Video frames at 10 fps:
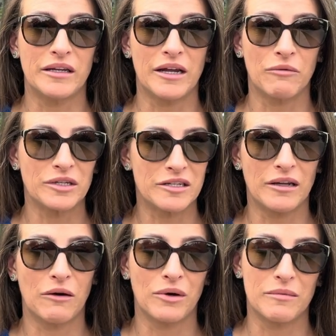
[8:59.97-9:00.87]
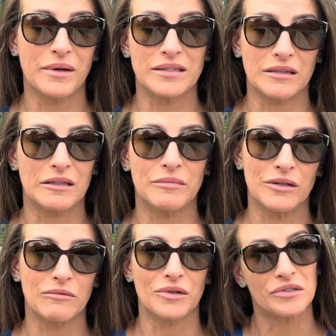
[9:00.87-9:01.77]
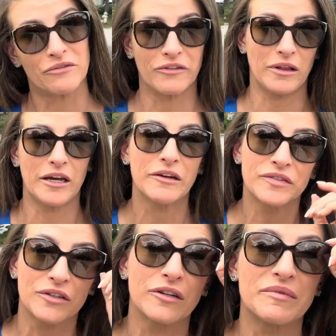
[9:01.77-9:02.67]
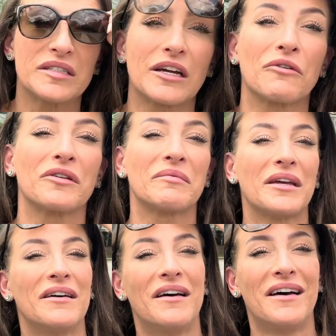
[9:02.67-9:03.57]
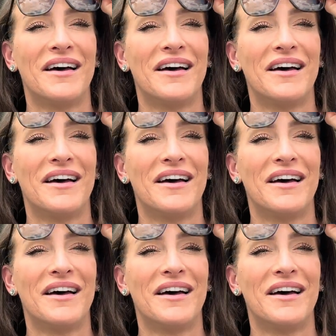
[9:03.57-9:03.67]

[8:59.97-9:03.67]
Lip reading: and I want to basically be your realtor for life. So you're going to be stuck with me,